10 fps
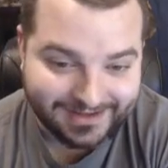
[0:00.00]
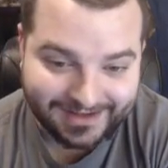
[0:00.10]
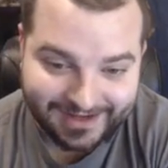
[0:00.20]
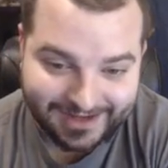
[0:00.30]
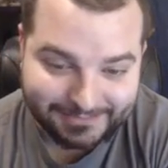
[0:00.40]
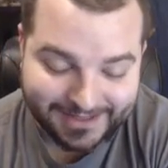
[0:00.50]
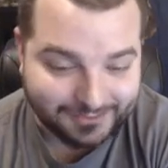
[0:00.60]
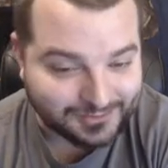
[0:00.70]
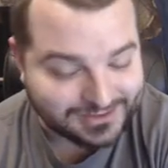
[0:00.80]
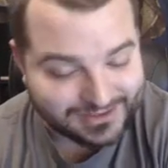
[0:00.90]
But yeah,
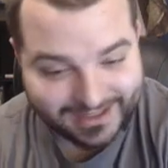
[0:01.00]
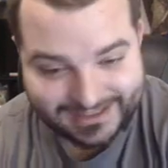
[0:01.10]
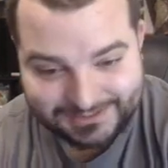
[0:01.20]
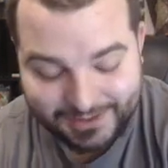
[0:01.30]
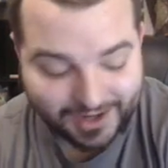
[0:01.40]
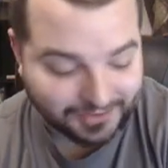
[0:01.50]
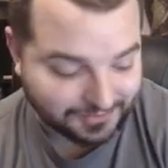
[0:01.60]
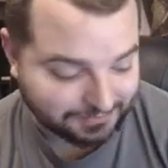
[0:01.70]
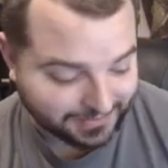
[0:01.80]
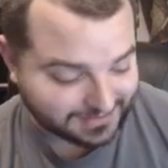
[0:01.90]
we'll see you guys tomorrow.
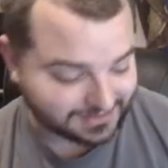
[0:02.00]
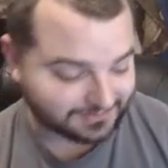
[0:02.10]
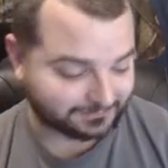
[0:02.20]
Peace.